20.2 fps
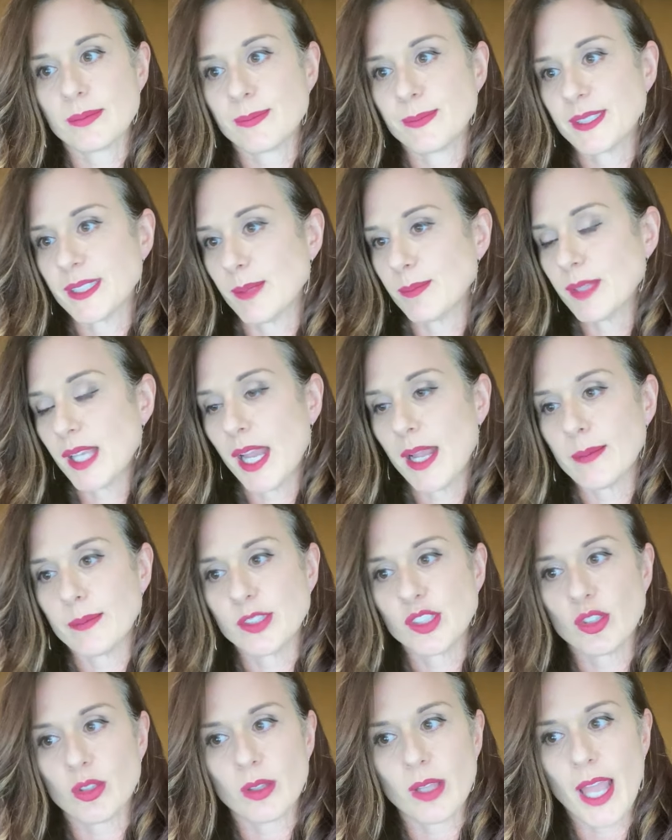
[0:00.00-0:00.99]

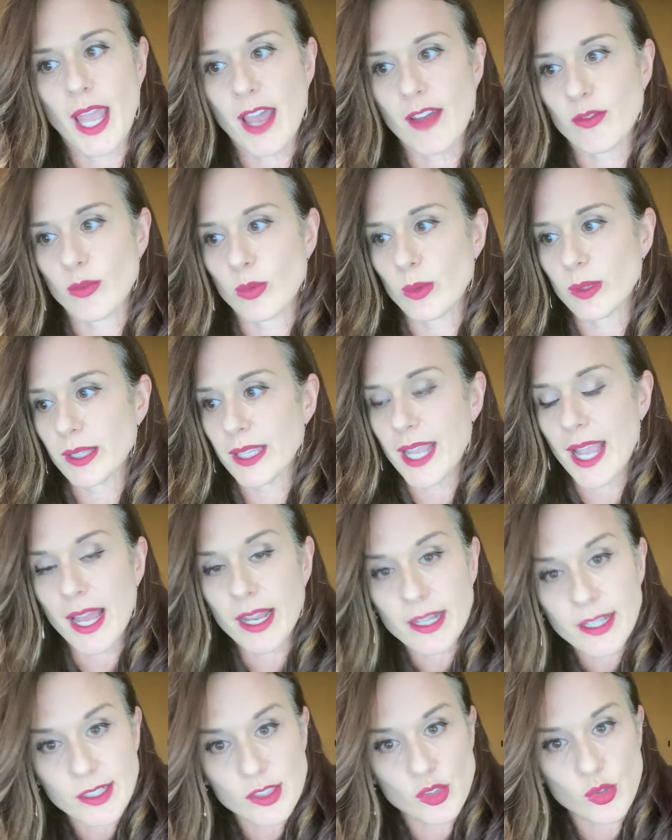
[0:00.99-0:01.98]
sometimes you'll have really
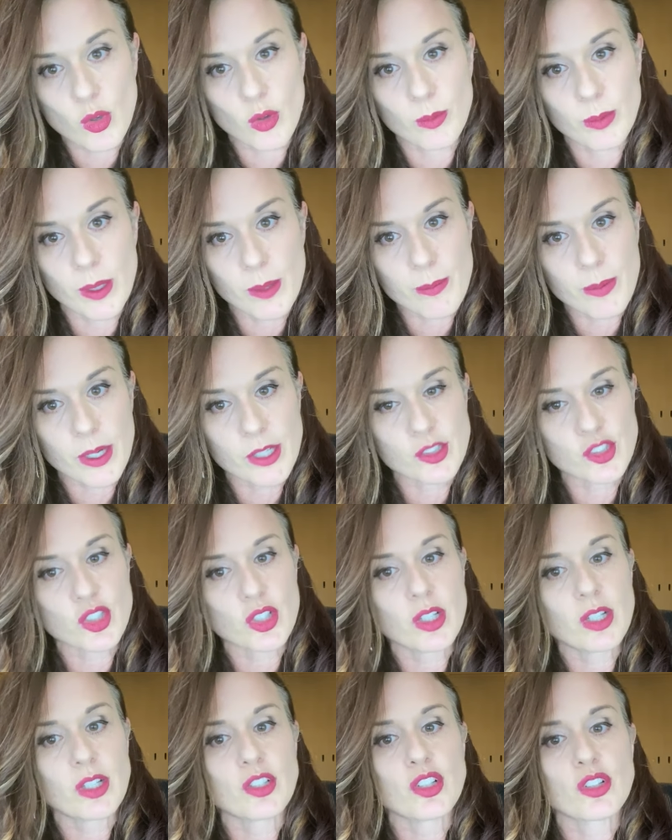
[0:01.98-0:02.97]
out of control blood
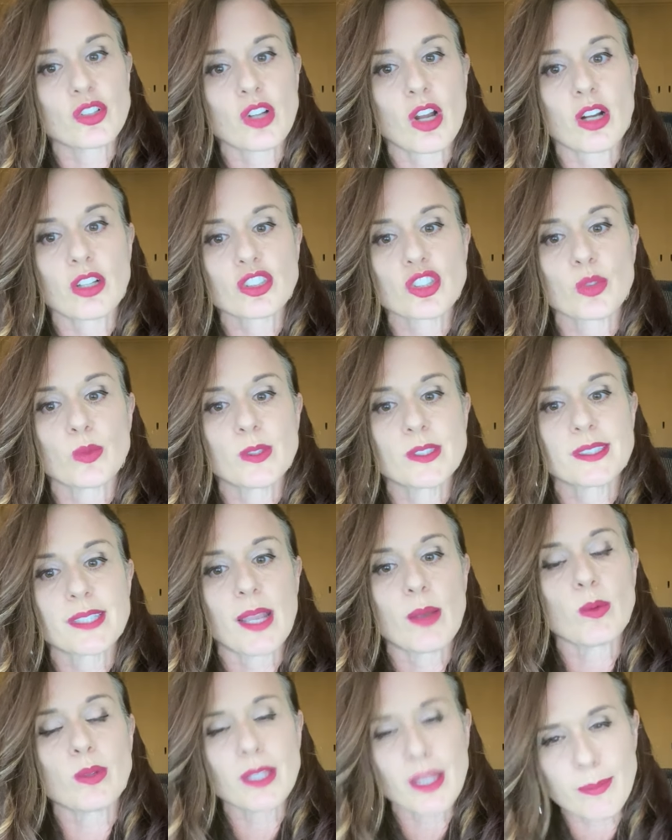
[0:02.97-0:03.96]
pressure and your doctor will
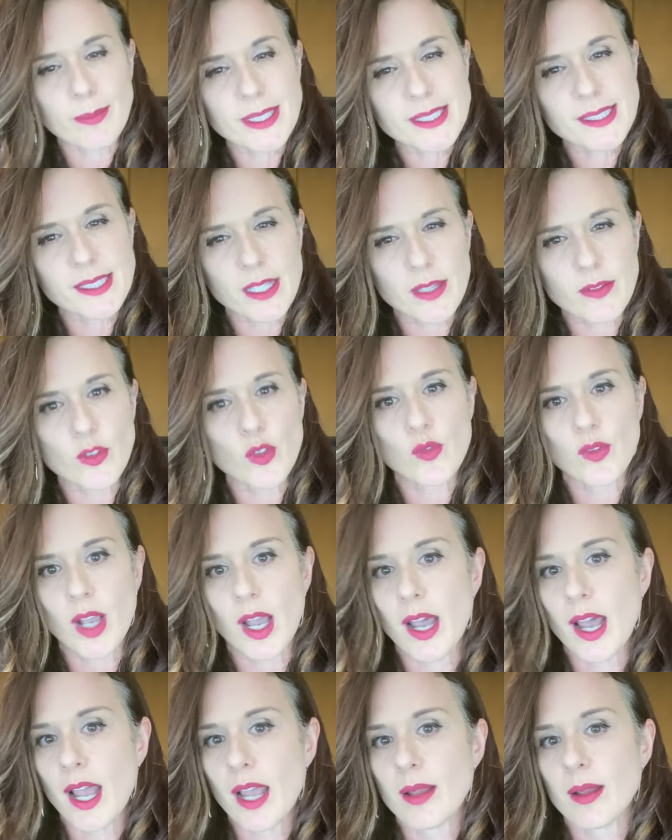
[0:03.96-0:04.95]
say, well, let me see if you've
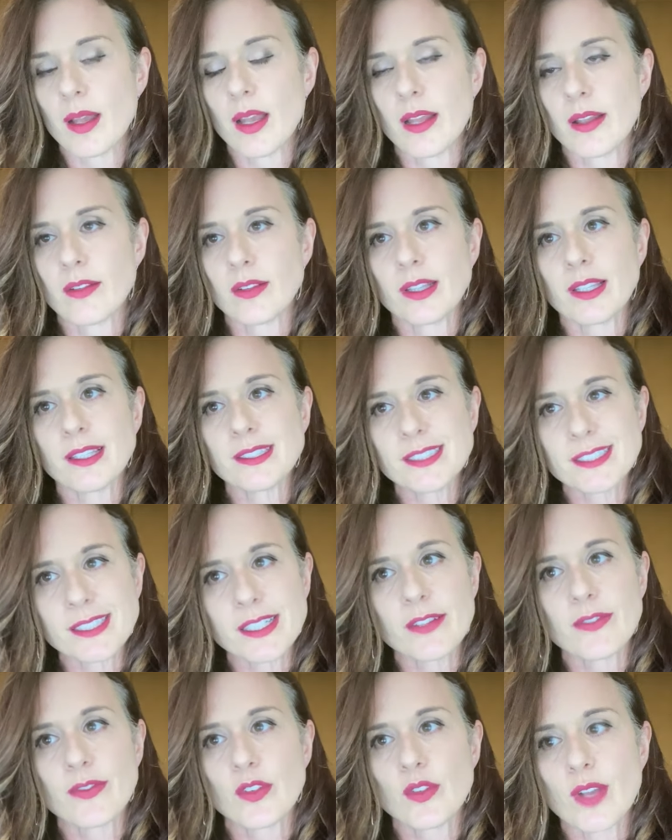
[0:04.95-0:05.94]
got
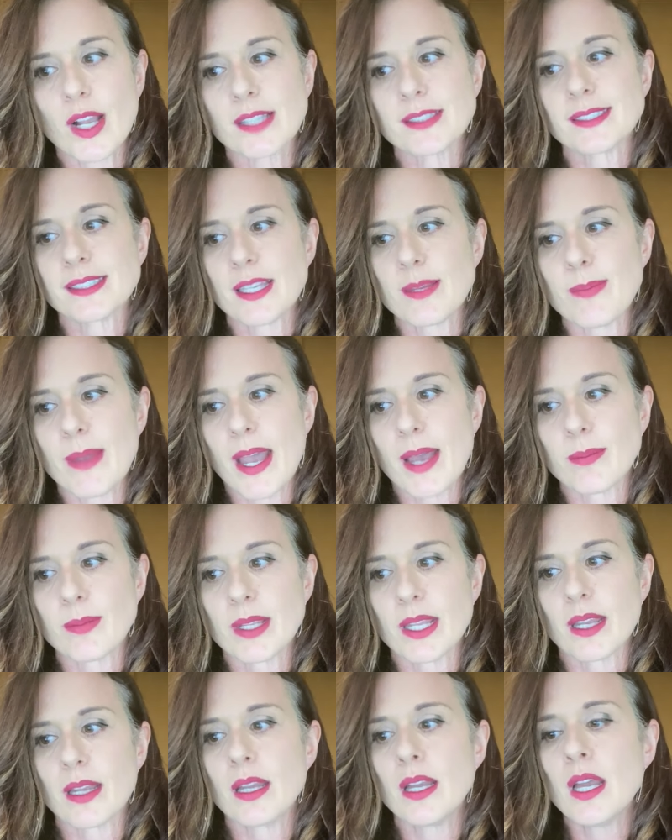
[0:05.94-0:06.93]
sleep
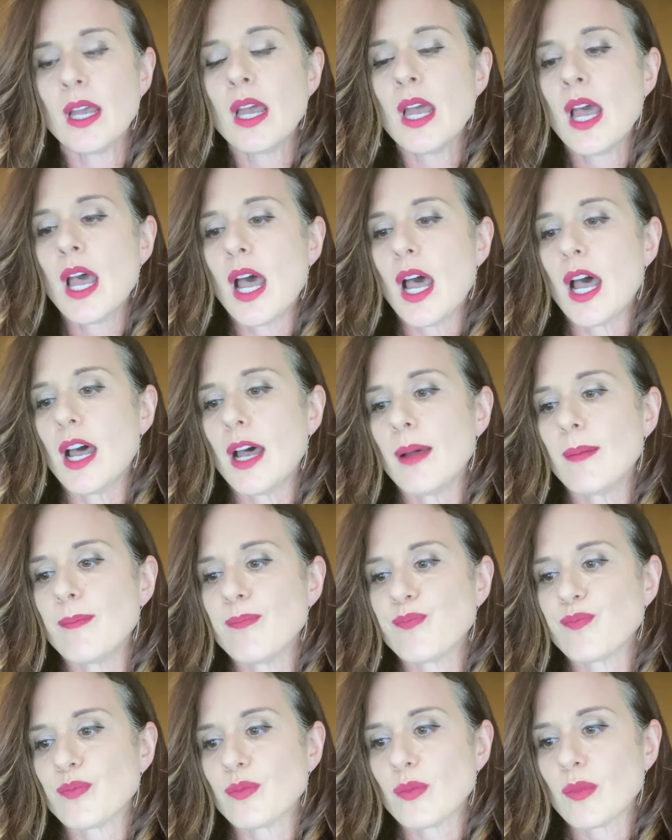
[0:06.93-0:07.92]
apnea,
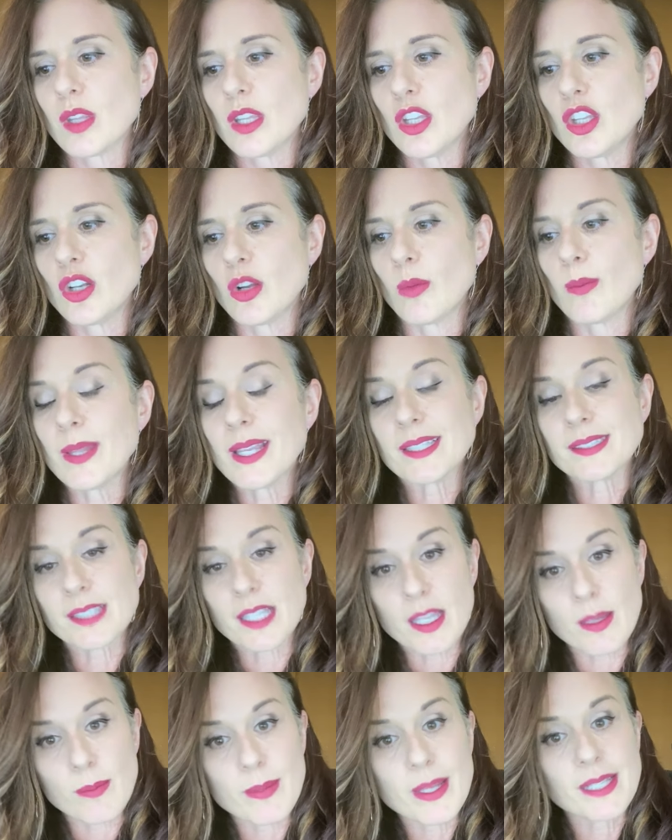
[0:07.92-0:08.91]
because it
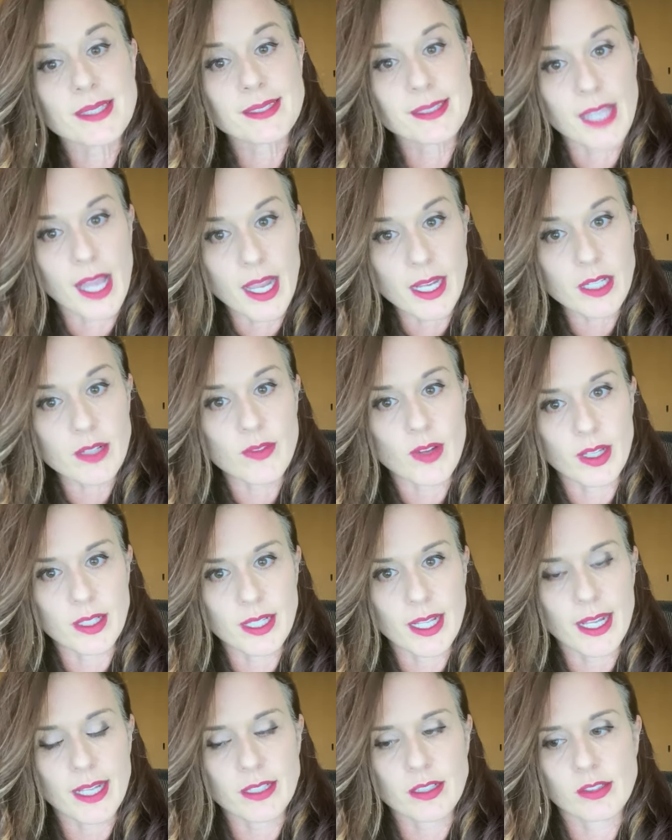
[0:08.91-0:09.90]
can be a sign of
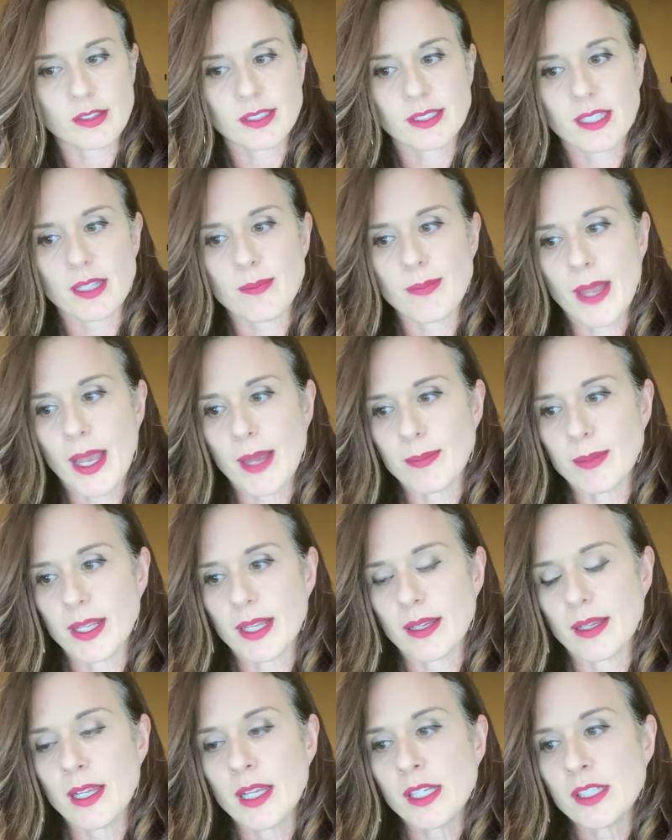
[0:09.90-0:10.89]
undiagnosed sleep
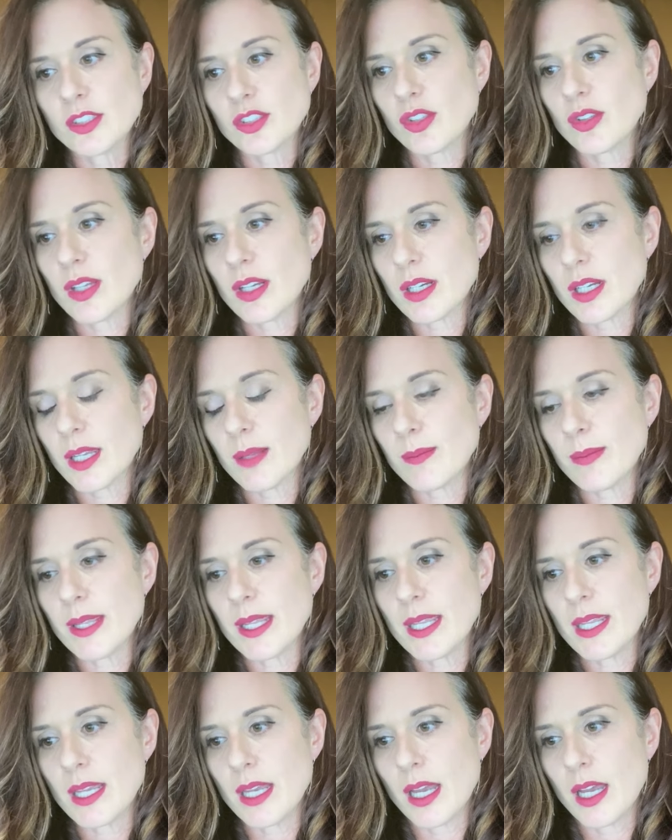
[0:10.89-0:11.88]
apnea. So there can
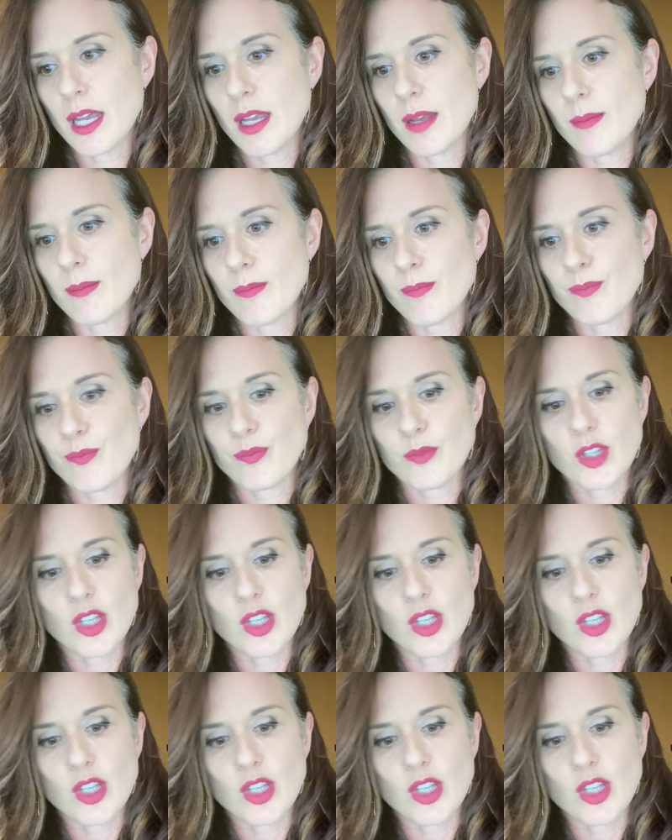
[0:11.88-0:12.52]
be, then